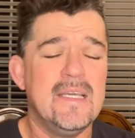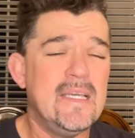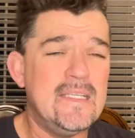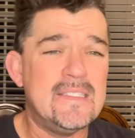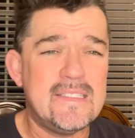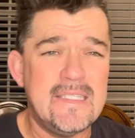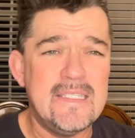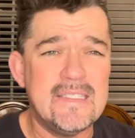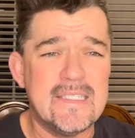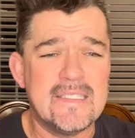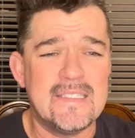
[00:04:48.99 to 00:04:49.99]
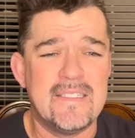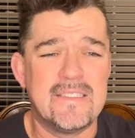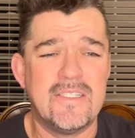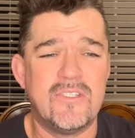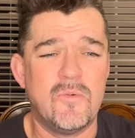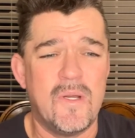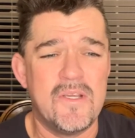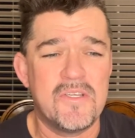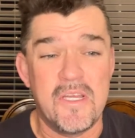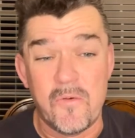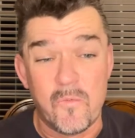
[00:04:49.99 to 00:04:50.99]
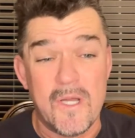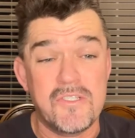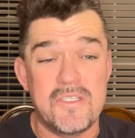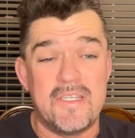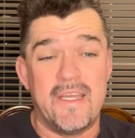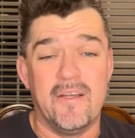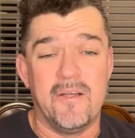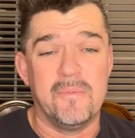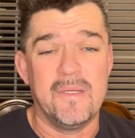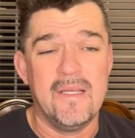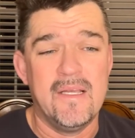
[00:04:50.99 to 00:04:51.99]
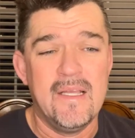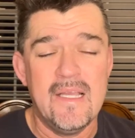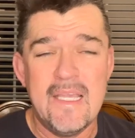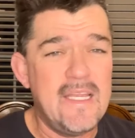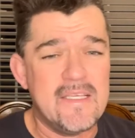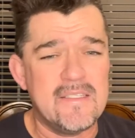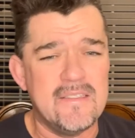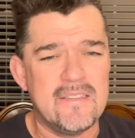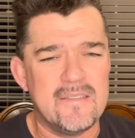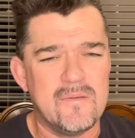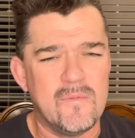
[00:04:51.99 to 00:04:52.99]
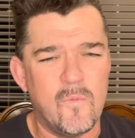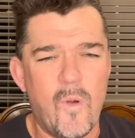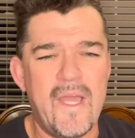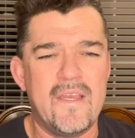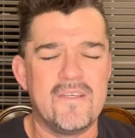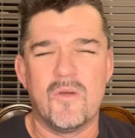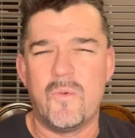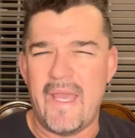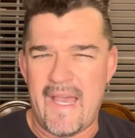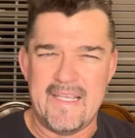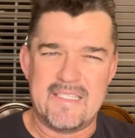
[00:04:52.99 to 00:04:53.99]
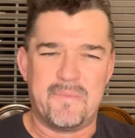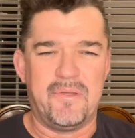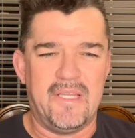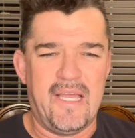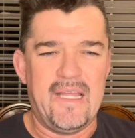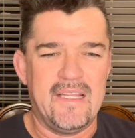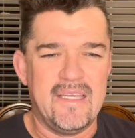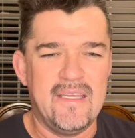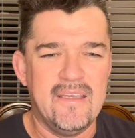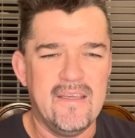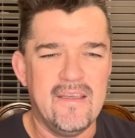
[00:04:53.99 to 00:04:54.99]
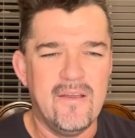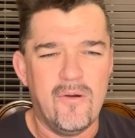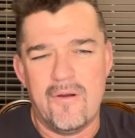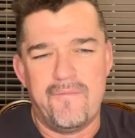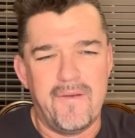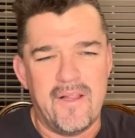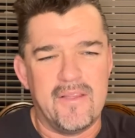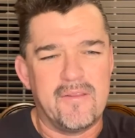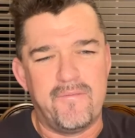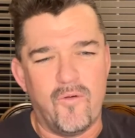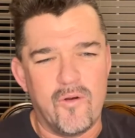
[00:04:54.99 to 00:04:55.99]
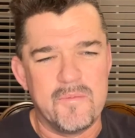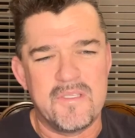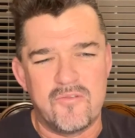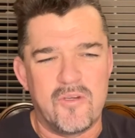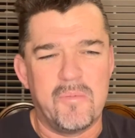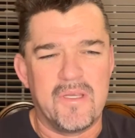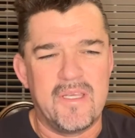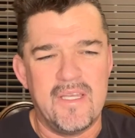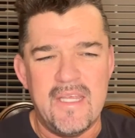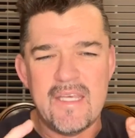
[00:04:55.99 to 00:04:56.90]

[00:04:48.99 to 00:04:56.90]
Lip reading: He sees us in our situation. He rushes to help. He doesn't wait until we ask politely or fill out the forms in triplicate.